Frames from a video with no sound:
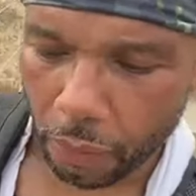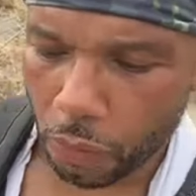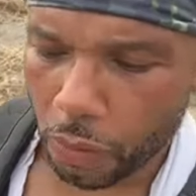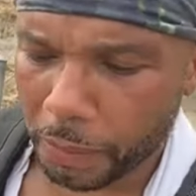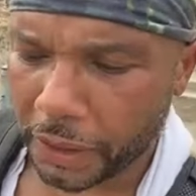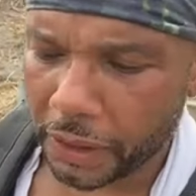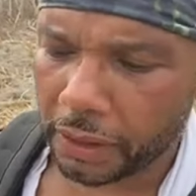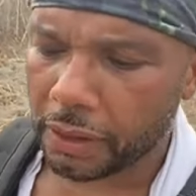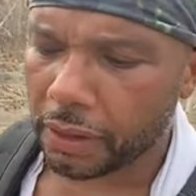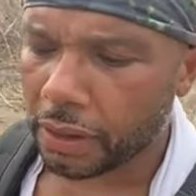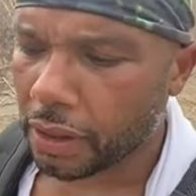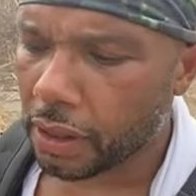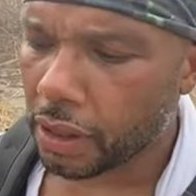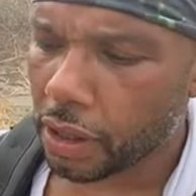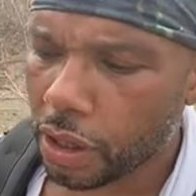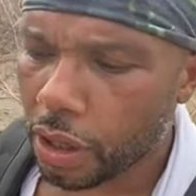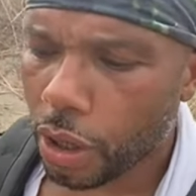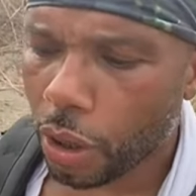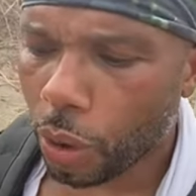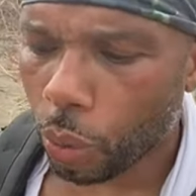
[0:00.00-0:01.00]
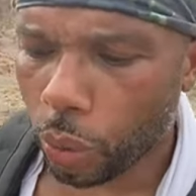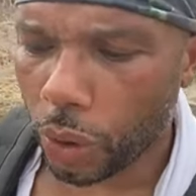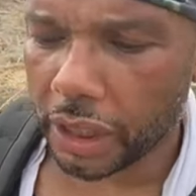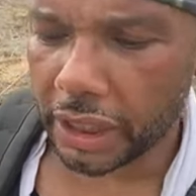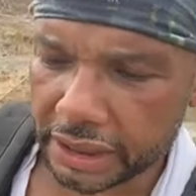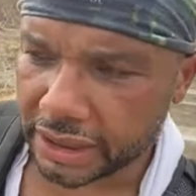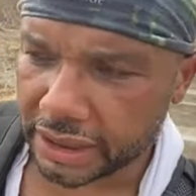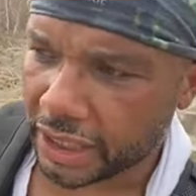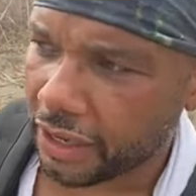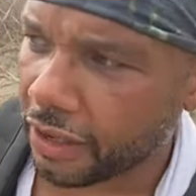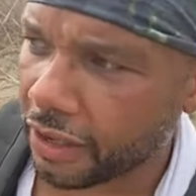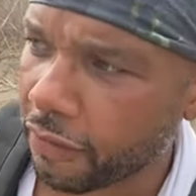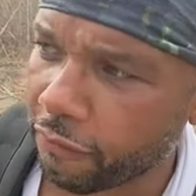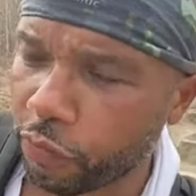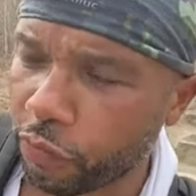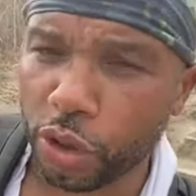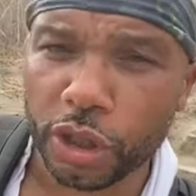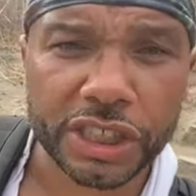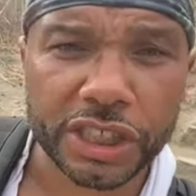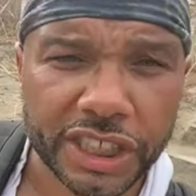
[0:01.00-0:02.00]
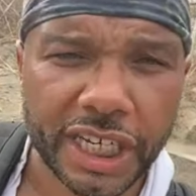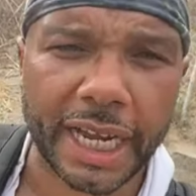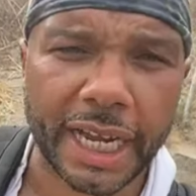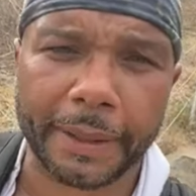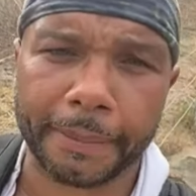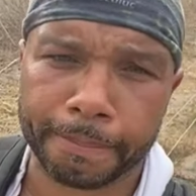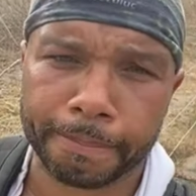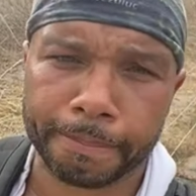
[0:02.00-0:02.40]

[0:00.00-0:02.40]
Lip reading: woman was full of shit,